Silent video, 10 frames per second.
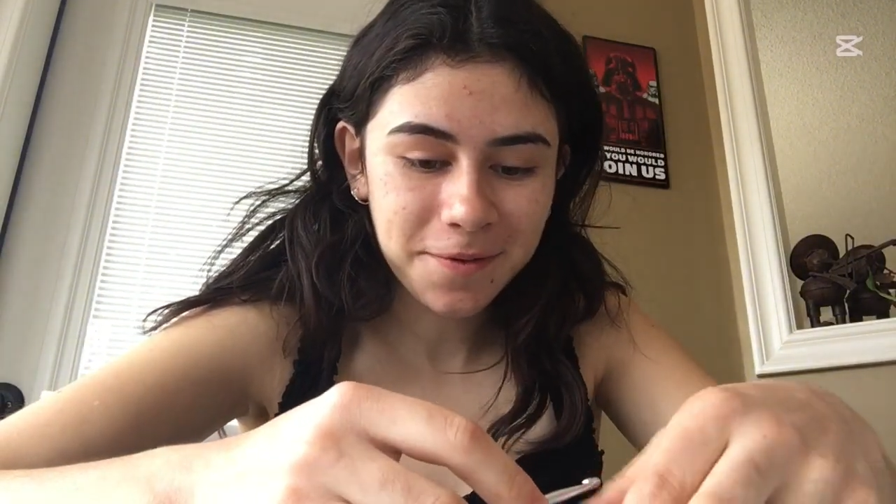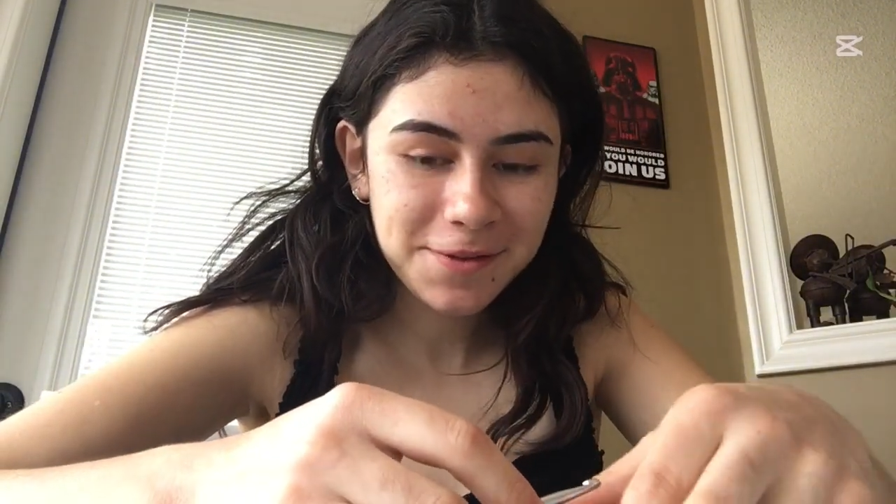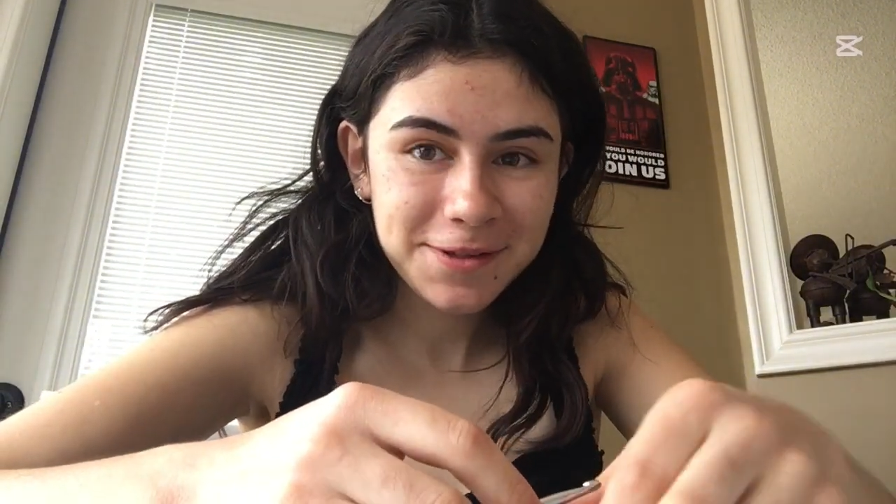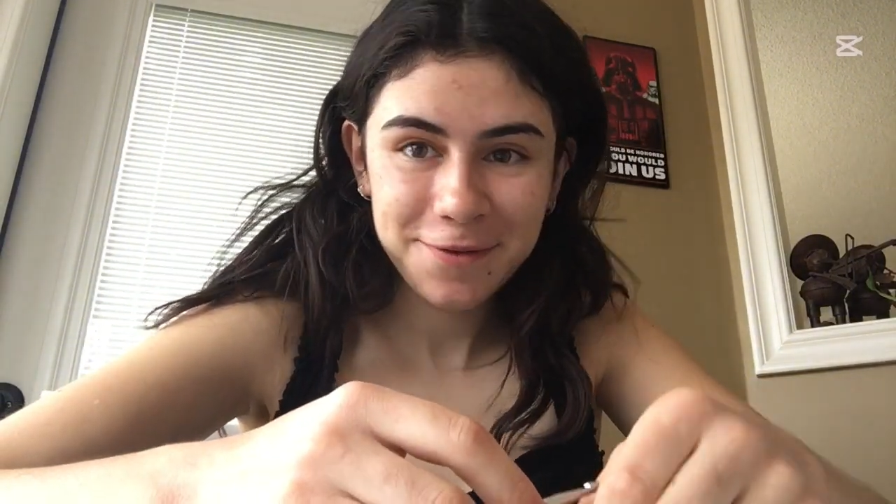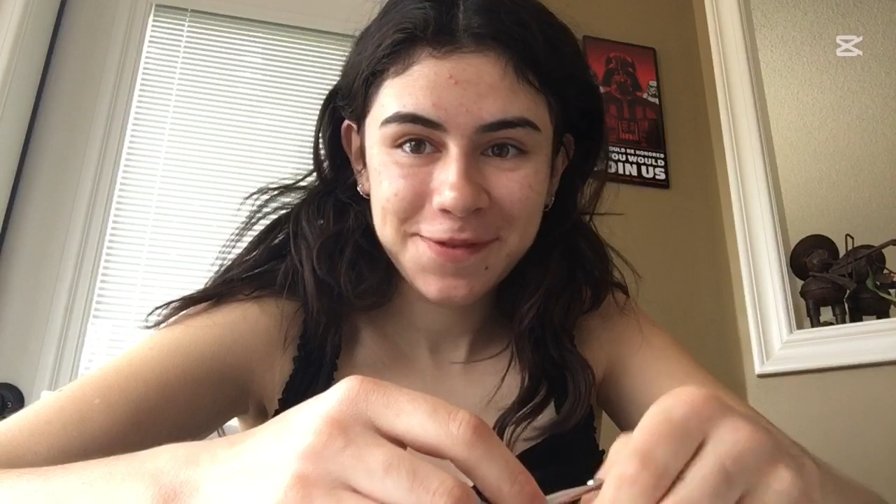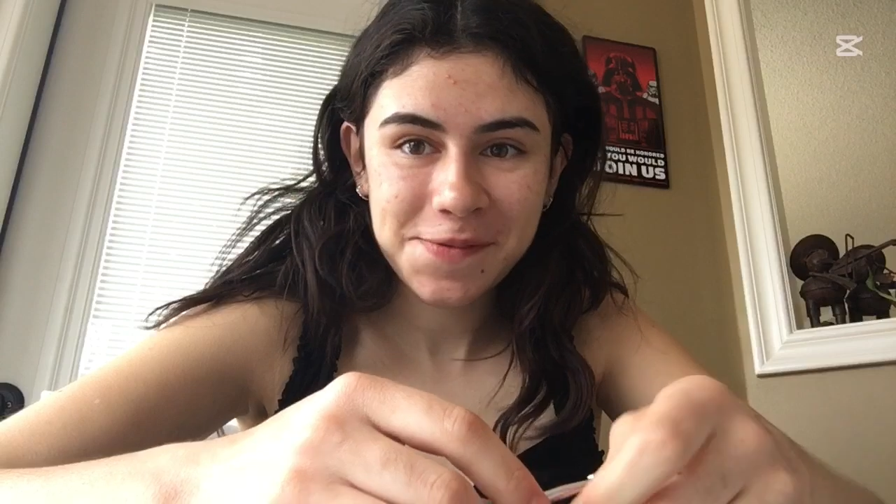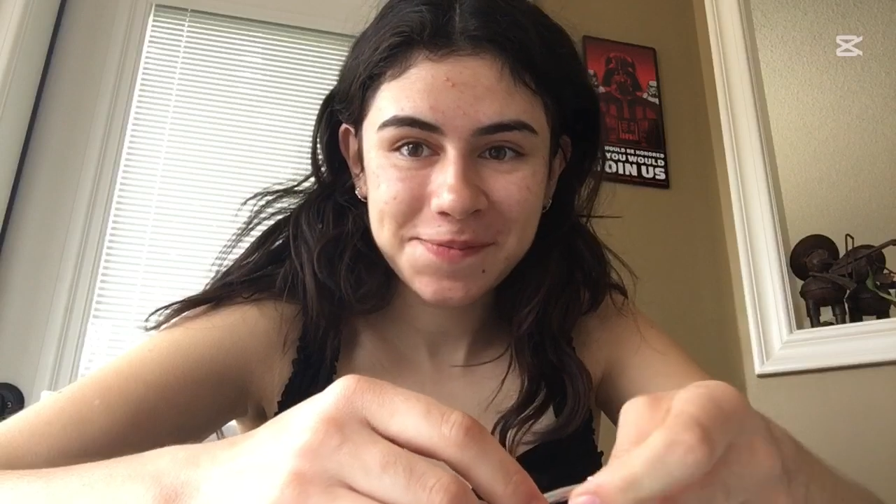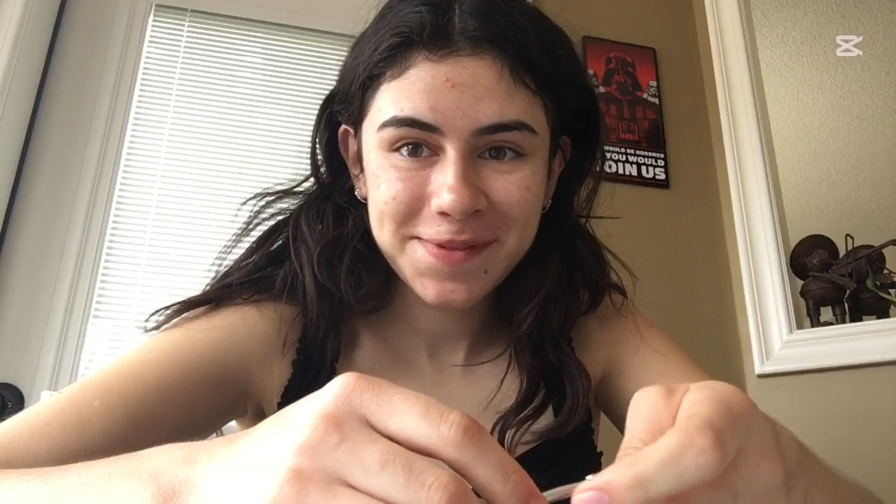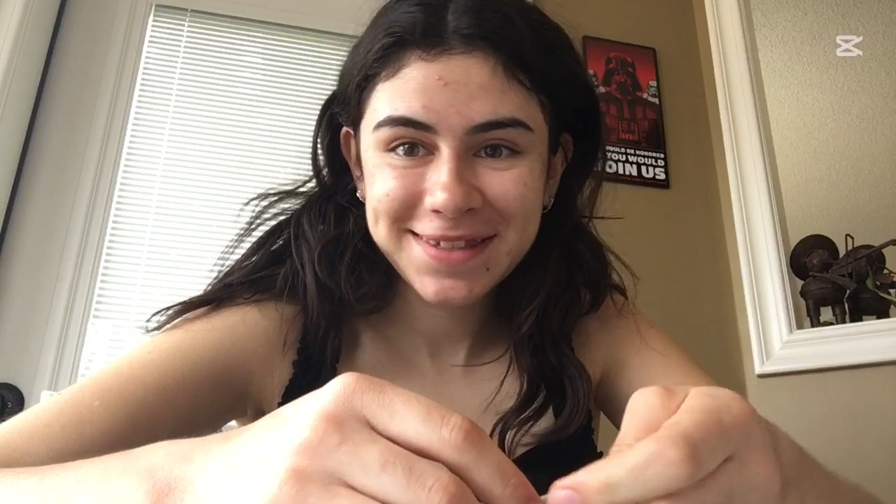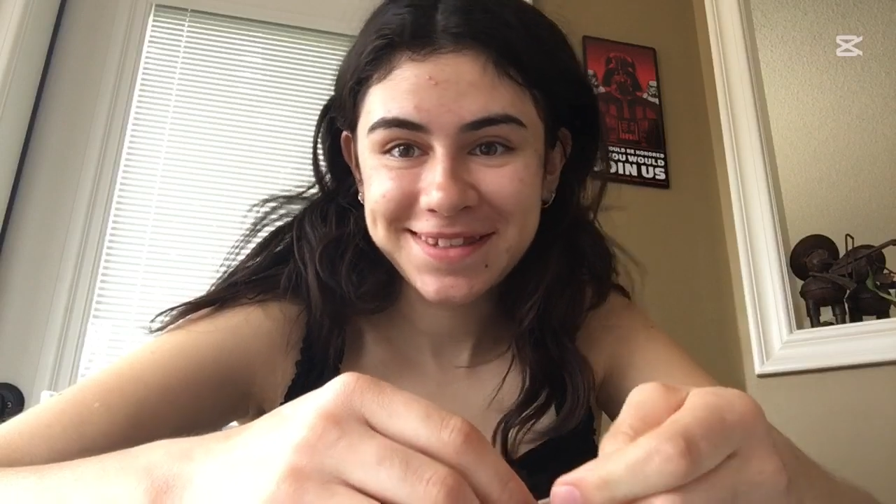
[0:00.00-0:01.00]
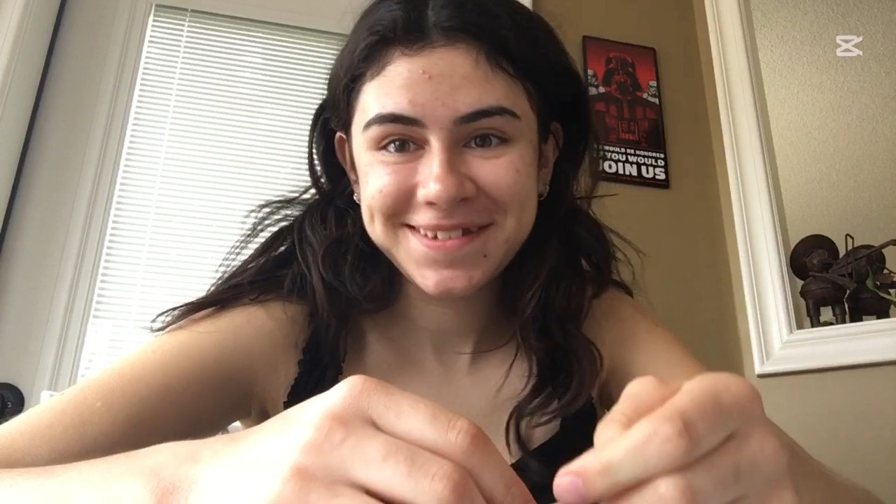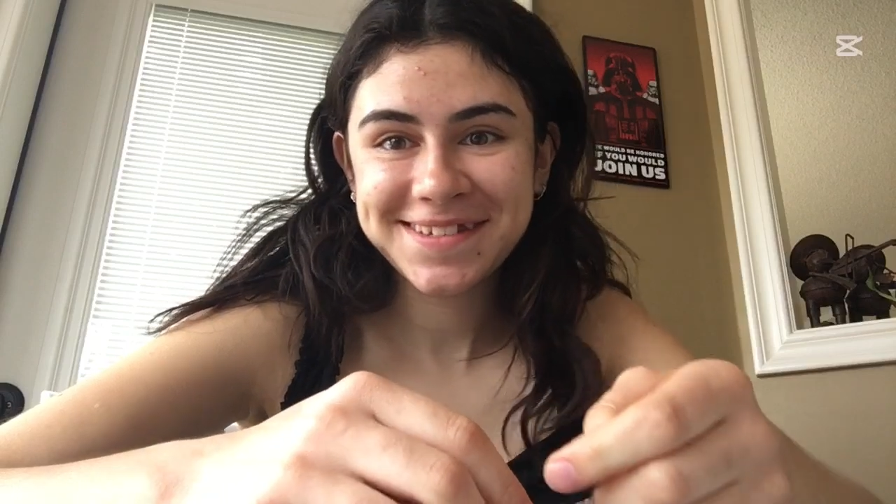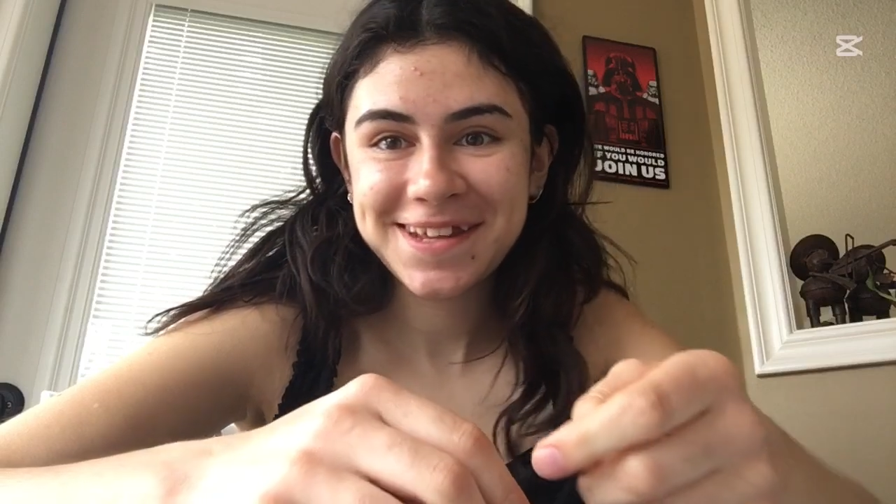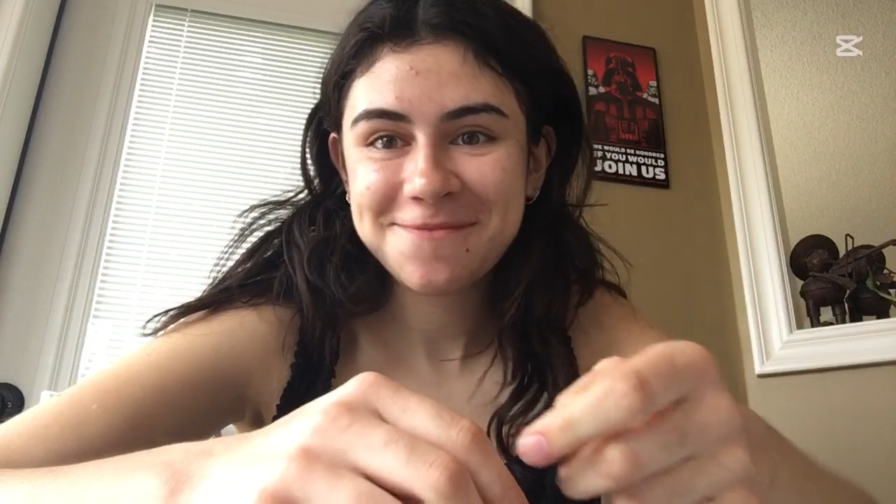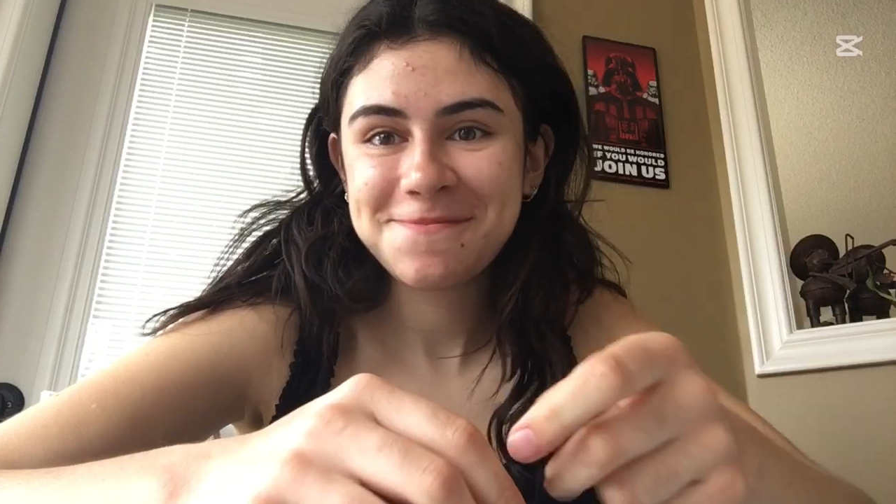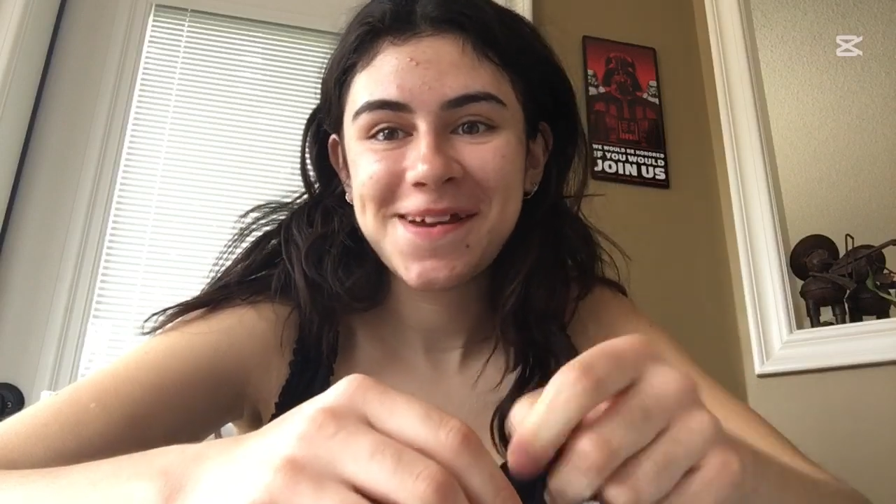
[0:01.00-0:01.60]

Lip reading: old enough that my sister's getting